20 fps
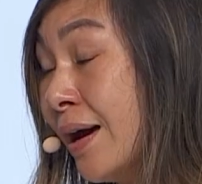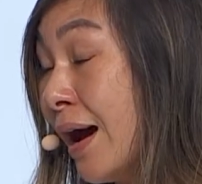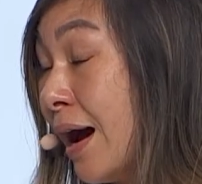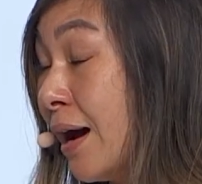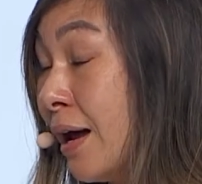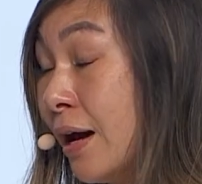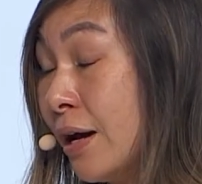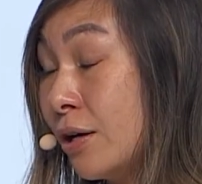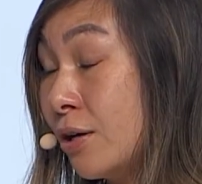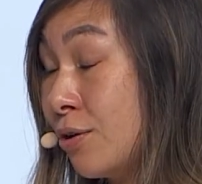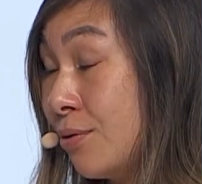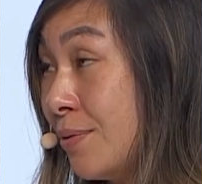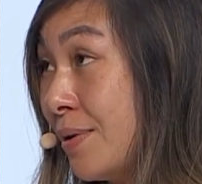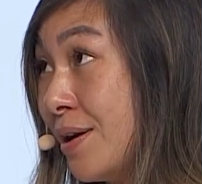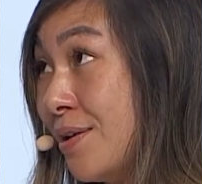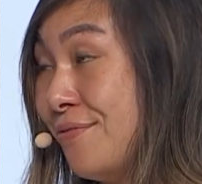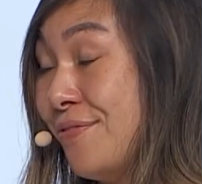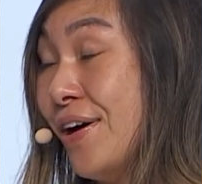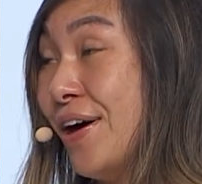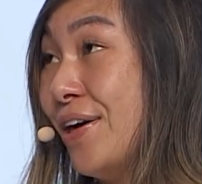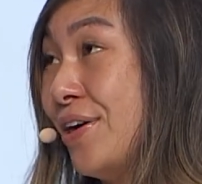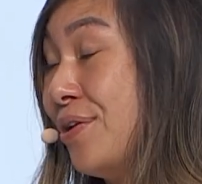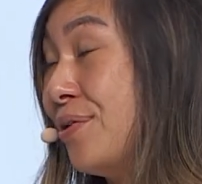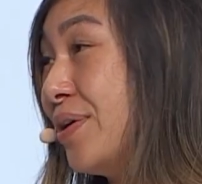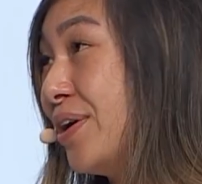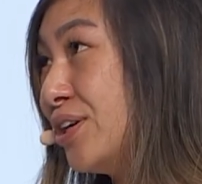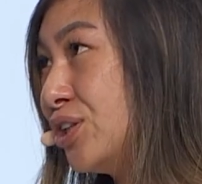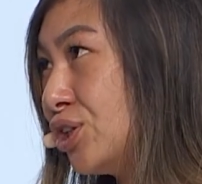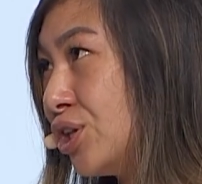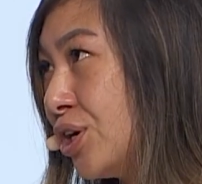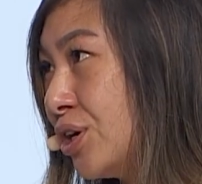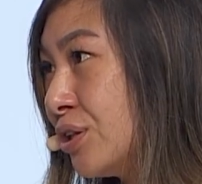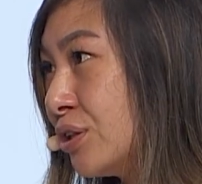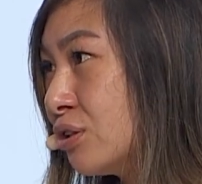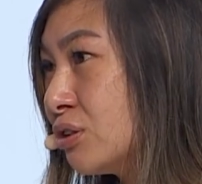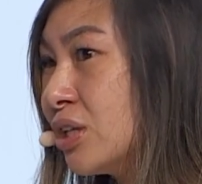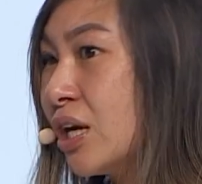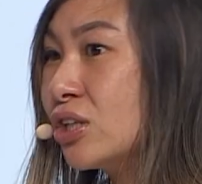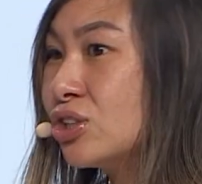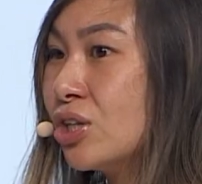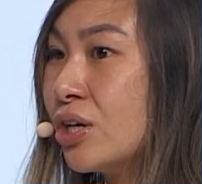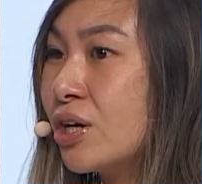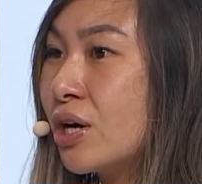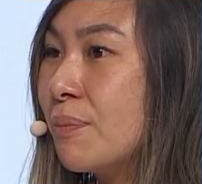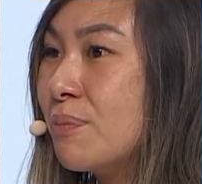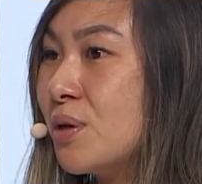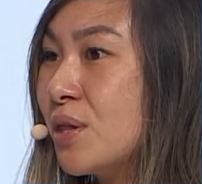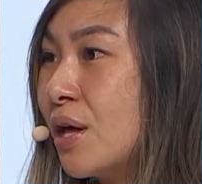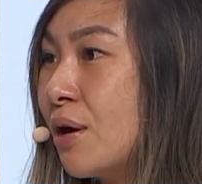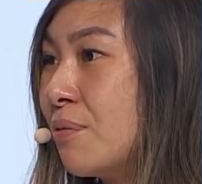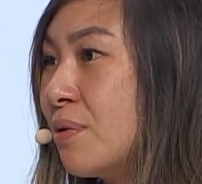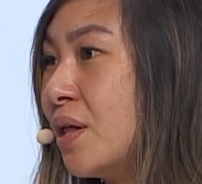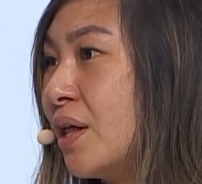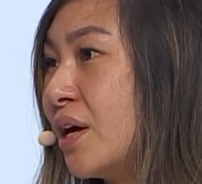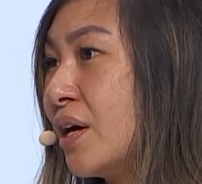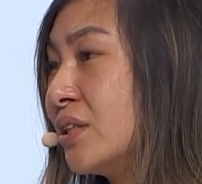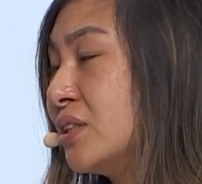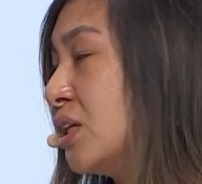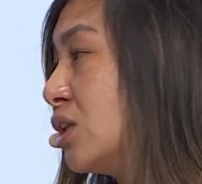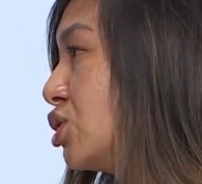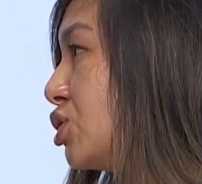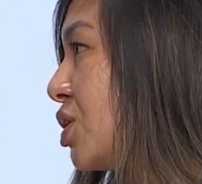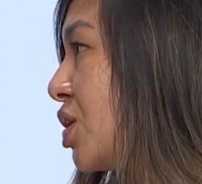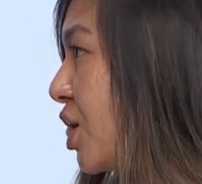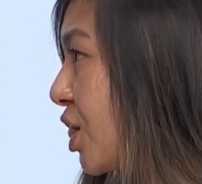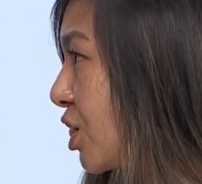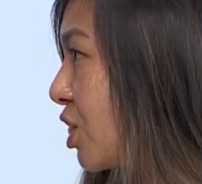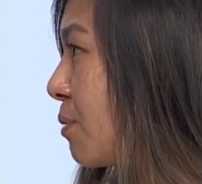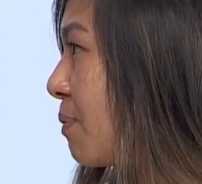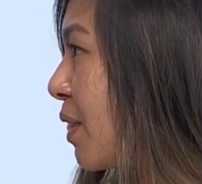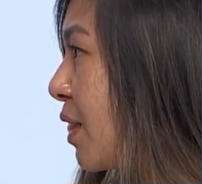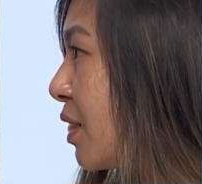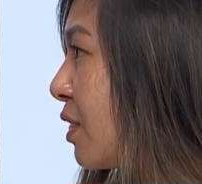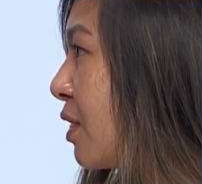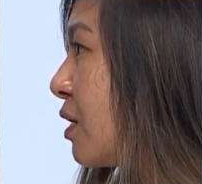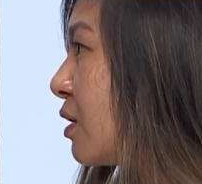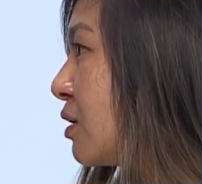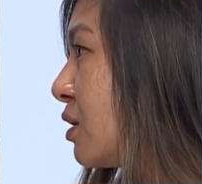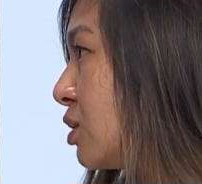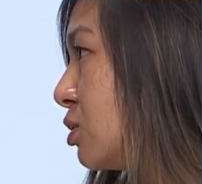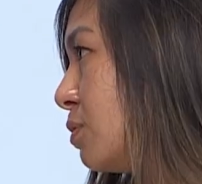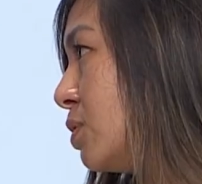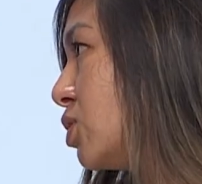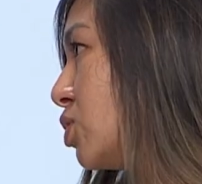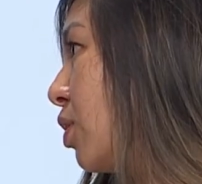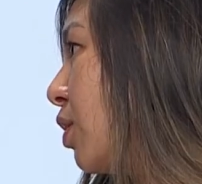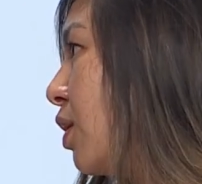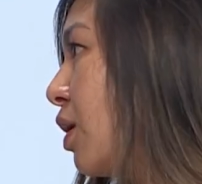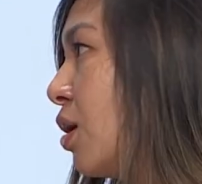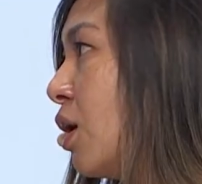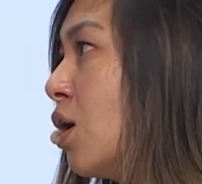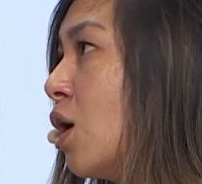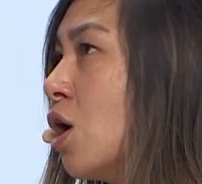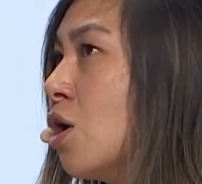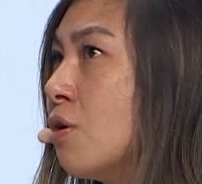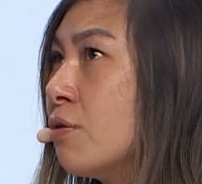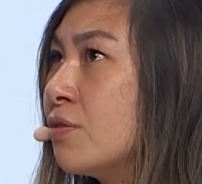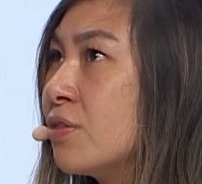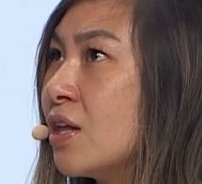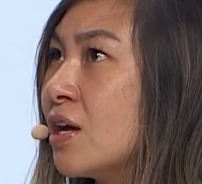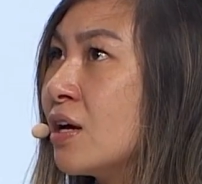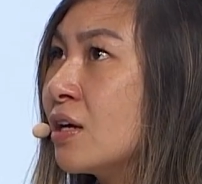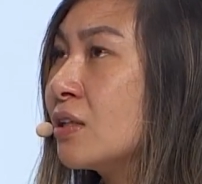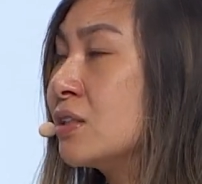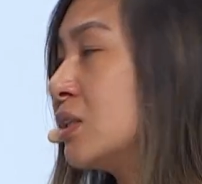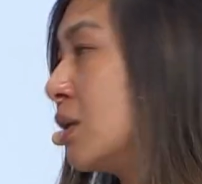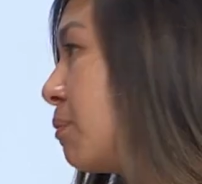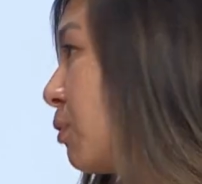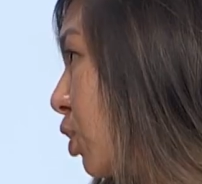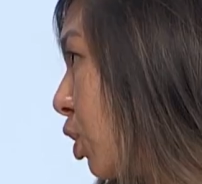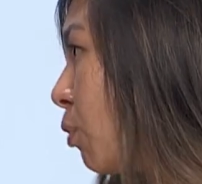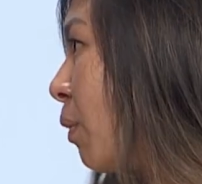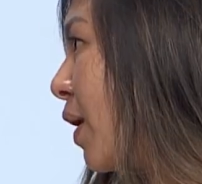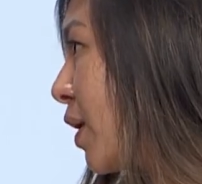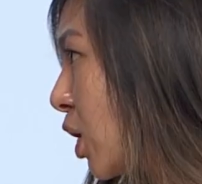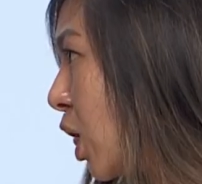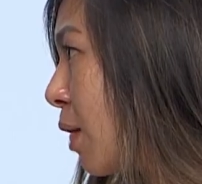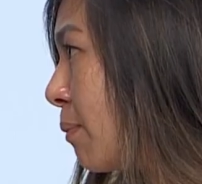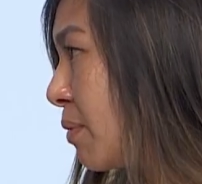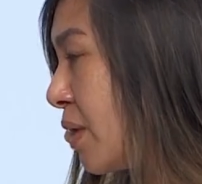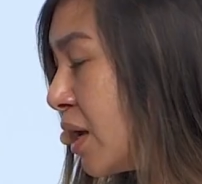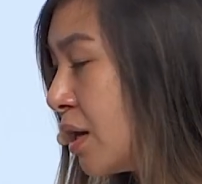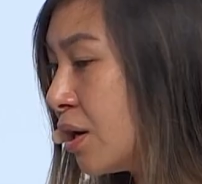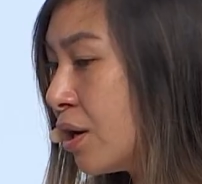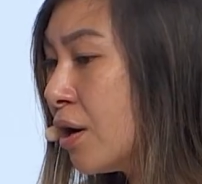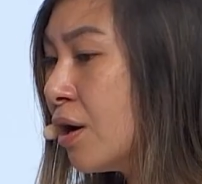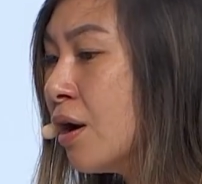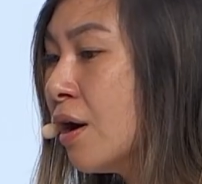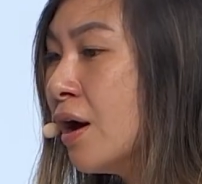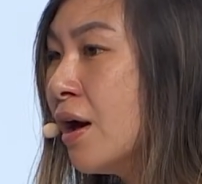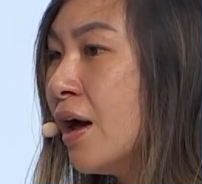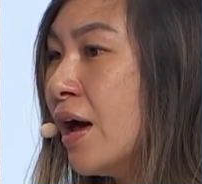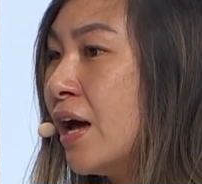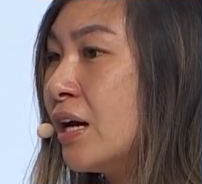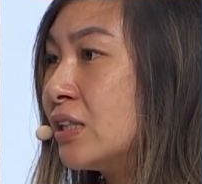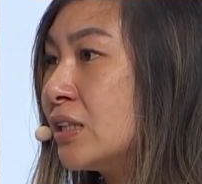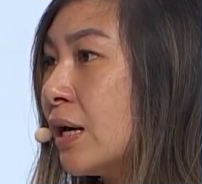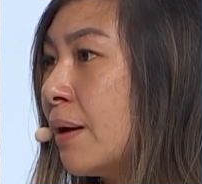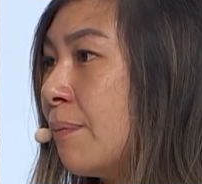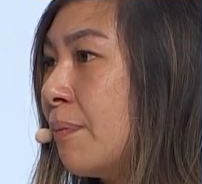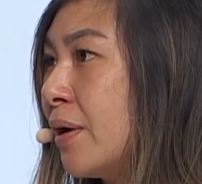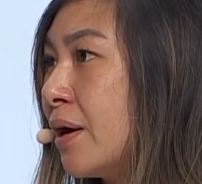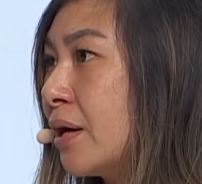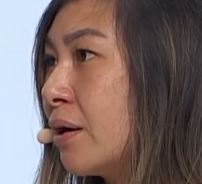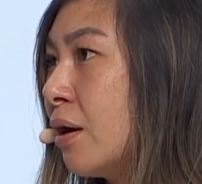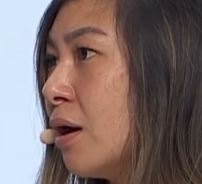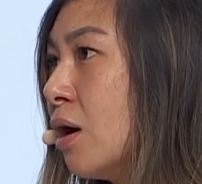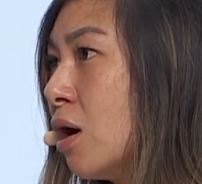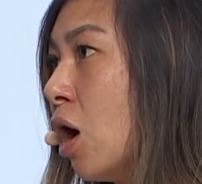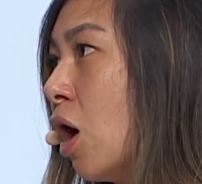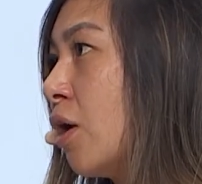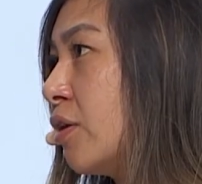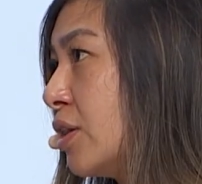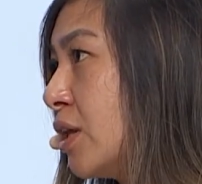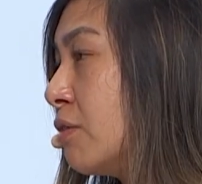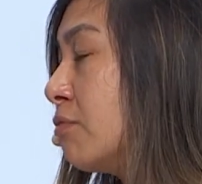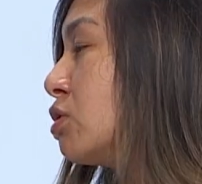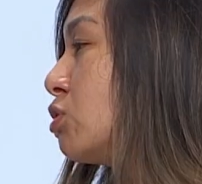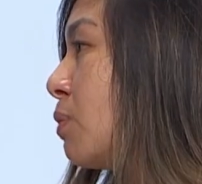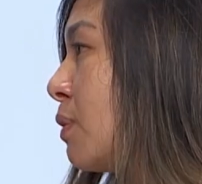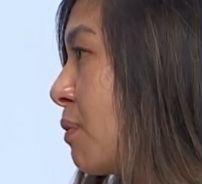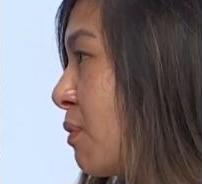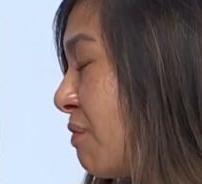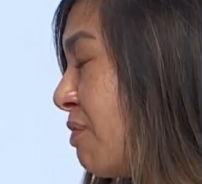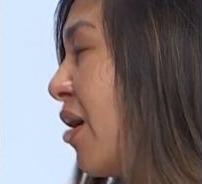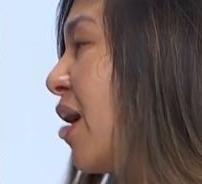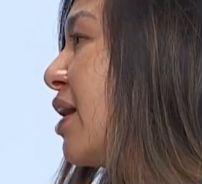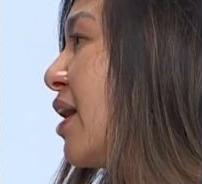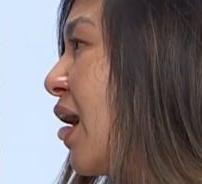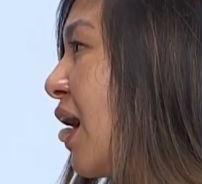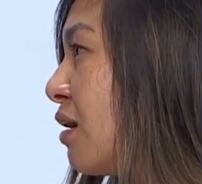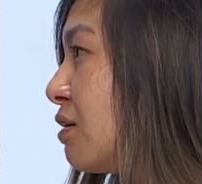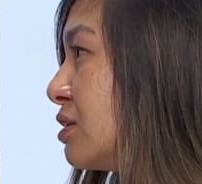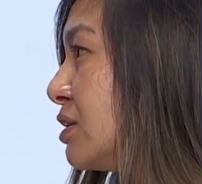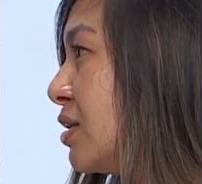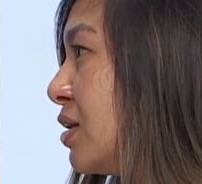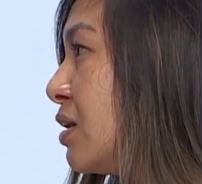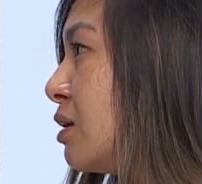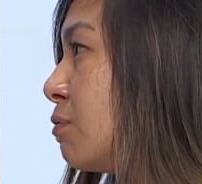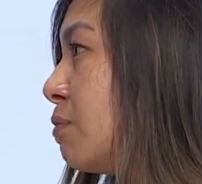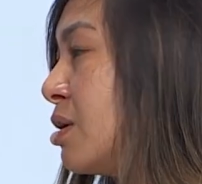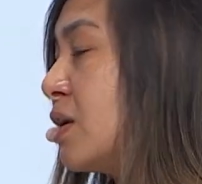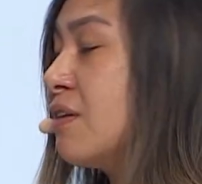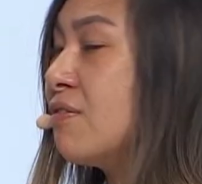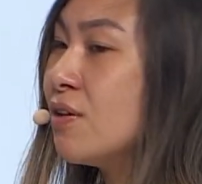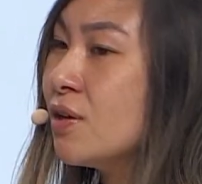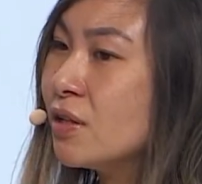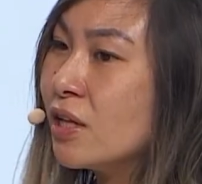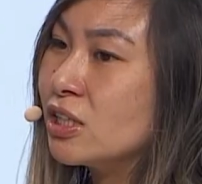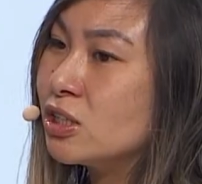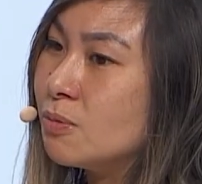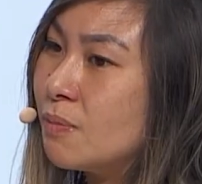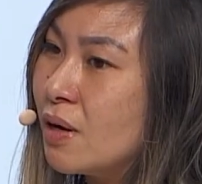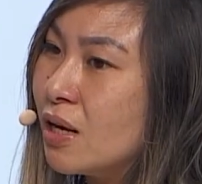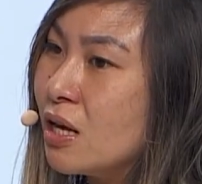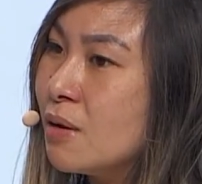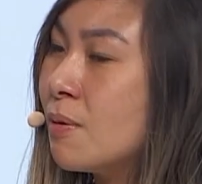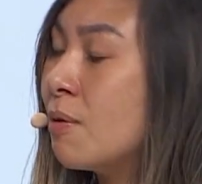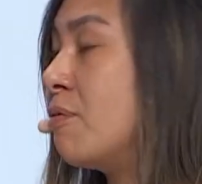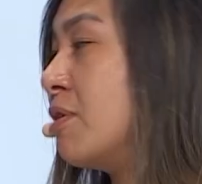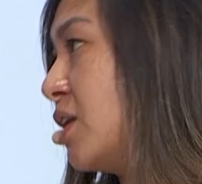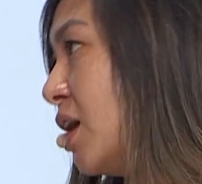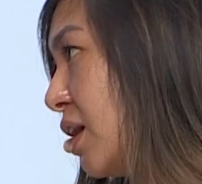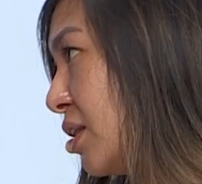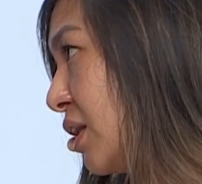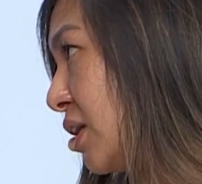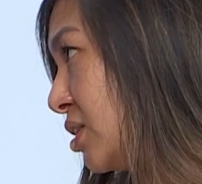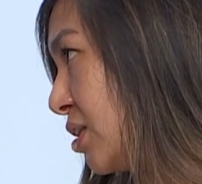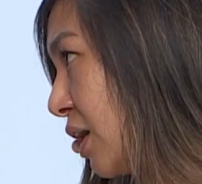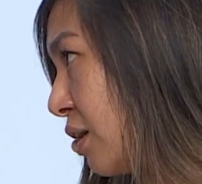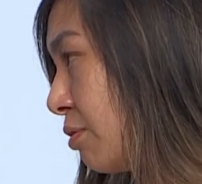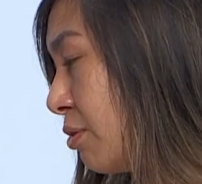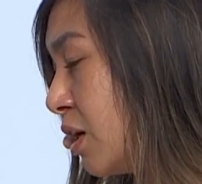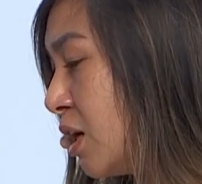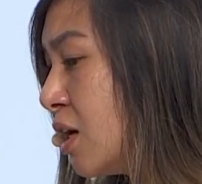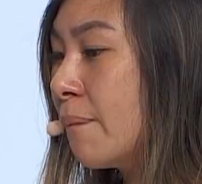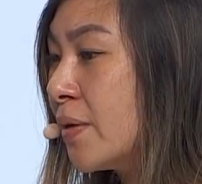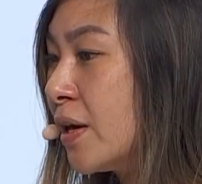at a great valuation. This is actually a company that we like essentially incubated because we started our own thing similar to Y Combinator, except like our thing was we provide housing. We give you less money, but we take less equity.